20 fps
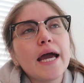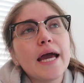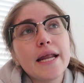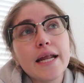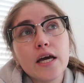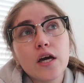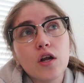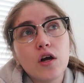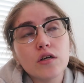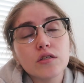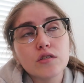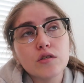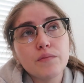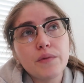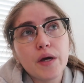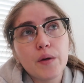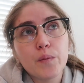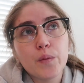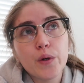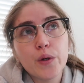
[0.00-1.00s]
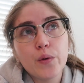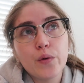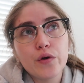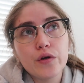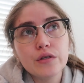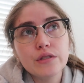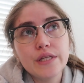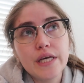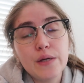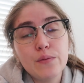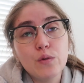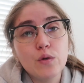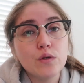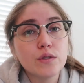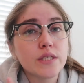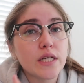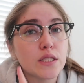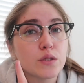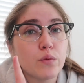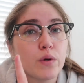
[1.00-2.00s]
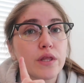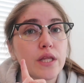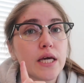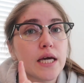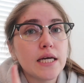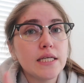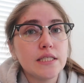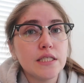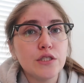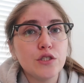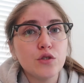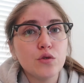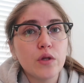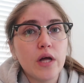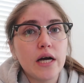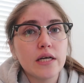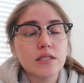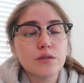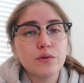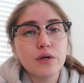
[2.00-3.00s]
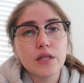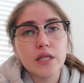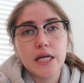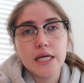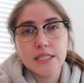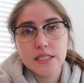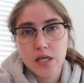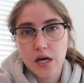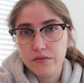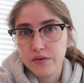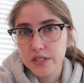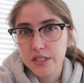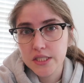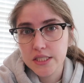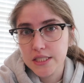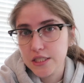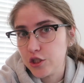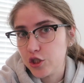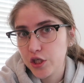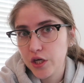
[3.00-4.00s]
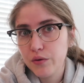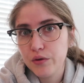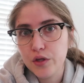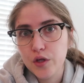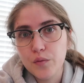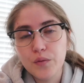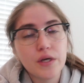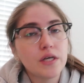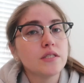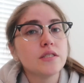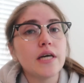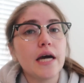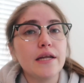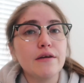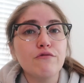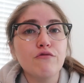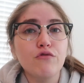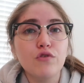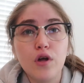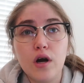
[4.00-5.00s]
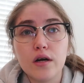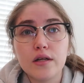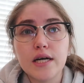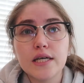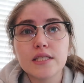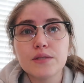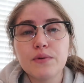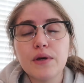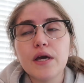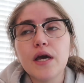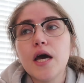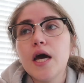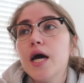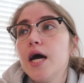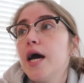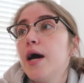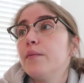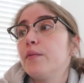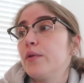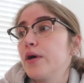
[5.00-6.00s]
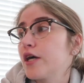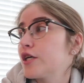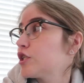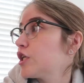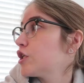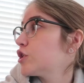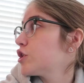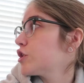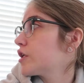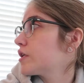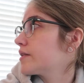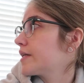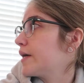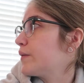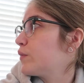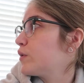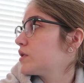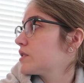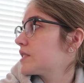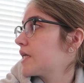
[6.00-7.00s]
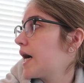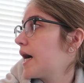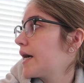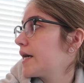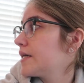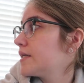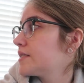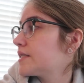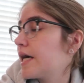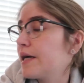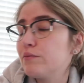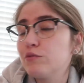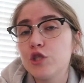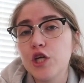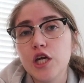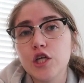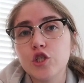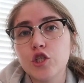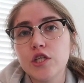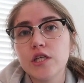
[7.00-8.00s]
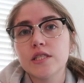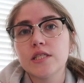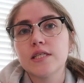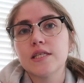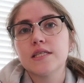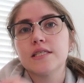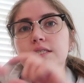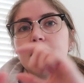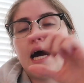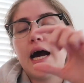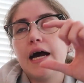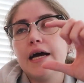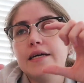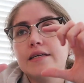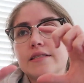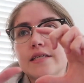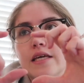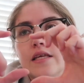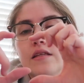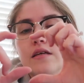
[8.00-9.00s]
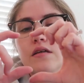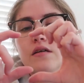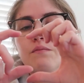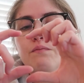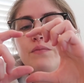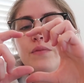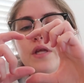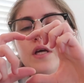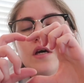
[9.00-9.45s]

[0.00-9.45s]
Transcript: And I could also make pre-order labels. That's one thing I did do last week that I obviously didn't share with you because I didn't vlog last week. But we are changing our label size. I'm changing it to the size like the...